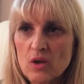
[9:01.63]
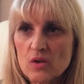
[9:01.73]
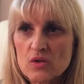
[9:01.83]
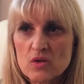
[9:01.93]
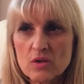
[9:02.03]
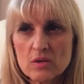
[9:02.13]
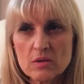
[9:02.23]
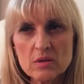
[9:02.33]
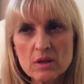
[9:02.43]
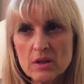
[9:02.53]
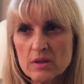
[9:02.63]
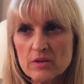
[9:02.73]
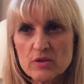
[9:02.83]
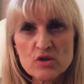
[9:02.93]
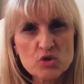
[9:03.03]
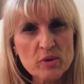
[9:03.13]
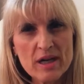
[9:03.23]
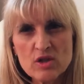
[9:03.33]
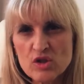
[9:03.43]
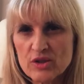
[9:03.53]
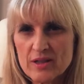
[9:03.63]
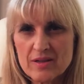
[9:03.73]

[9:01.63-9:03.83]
also strangely